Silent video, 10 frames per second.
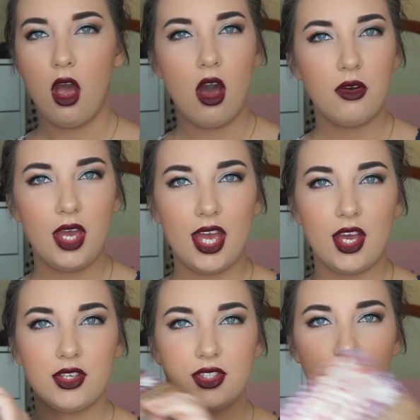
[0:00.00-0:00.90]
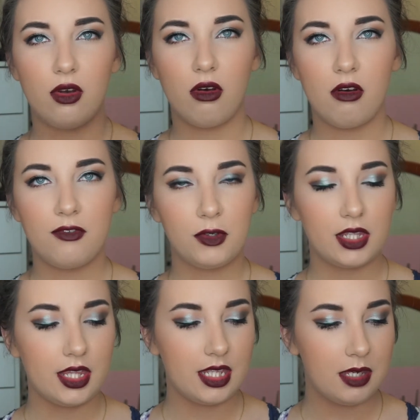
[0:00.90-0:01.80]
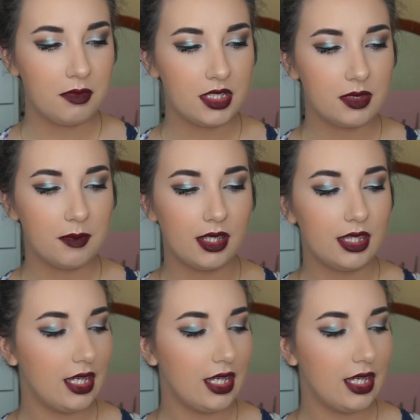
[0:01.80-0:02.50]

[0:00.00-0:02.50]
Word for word: Okay, so for the theme this month,